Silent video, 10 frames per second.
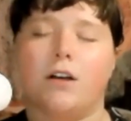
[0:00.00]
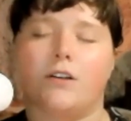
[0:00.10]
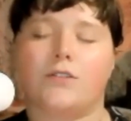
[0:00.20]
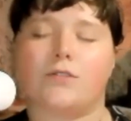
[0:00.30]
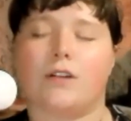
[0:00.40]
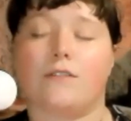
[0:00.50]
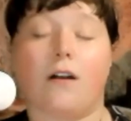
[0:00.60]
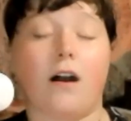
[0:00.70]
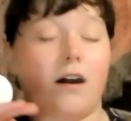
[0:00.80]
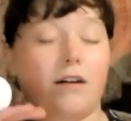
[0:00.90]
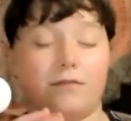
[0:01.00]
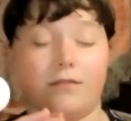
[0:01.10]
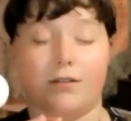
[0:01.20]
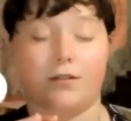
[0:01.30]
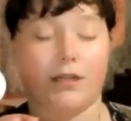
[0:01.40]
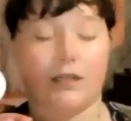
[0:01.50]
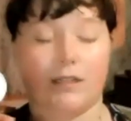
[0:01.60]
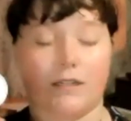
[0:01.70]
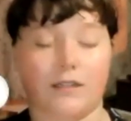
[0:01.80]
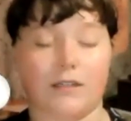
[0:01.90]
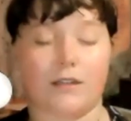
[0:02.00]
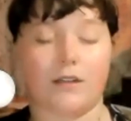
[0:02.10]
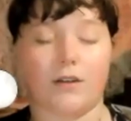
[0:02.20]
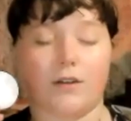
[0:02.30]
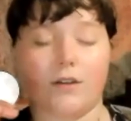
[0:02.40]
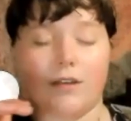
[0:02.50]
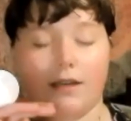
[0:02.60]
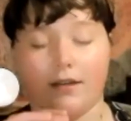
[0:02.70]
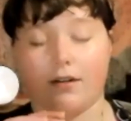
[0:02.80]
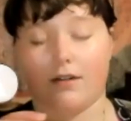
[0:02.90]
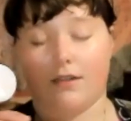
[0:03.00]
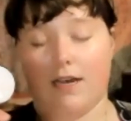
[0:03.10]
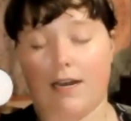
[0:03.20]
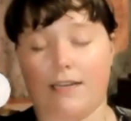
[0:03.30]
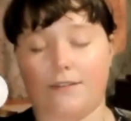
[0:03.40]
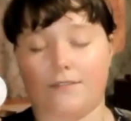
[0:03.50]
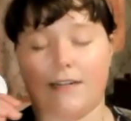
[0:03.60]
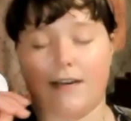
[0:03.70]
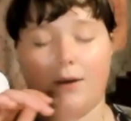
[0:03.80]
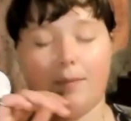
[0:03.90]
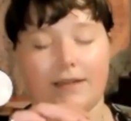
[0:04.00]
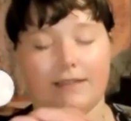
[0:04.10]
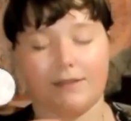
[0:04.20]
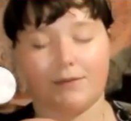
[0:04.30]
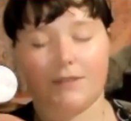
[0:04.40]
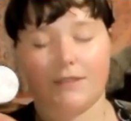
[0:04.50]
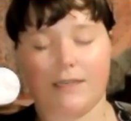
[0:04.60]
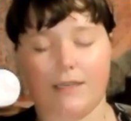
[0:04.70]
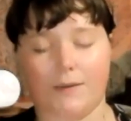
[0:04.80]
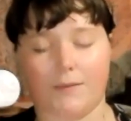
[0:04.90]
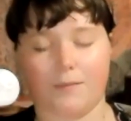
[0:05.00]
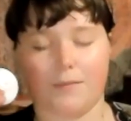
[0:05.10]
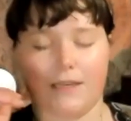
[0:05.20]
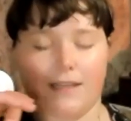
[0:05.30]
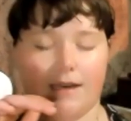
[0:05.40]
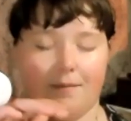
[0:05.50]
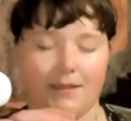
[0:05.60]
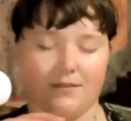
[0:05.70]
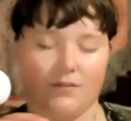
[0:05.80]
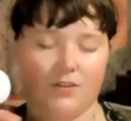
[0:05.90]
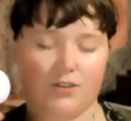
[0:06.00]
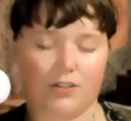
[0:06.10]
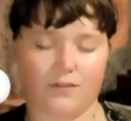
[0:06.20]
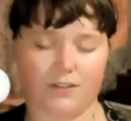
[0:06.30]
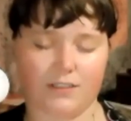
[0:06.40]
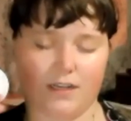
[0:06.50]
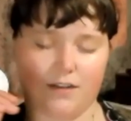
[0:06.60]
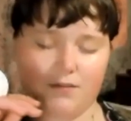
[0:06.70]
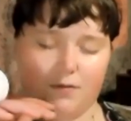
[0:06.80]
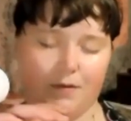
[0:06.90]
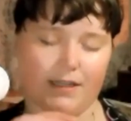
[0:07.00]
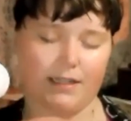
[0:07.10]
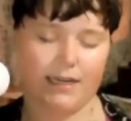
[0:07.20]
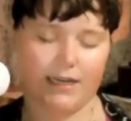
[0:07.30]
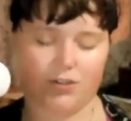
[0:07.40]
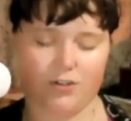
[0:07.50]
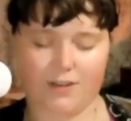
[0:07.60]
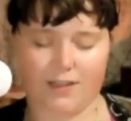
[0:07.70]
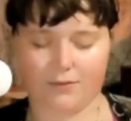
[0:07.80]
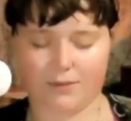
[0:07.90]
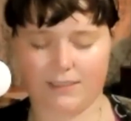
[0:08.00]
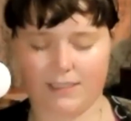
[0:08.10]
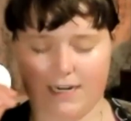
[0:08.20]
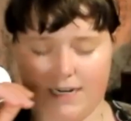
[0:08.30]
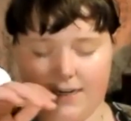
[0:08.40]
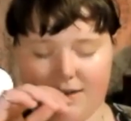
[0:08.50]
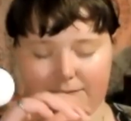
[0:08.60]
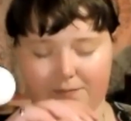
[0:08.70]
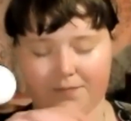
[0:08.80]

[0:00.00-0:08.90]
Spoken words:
sort of offloaded in our lives to help us really be that best version of ourselves with the intention that we're setting.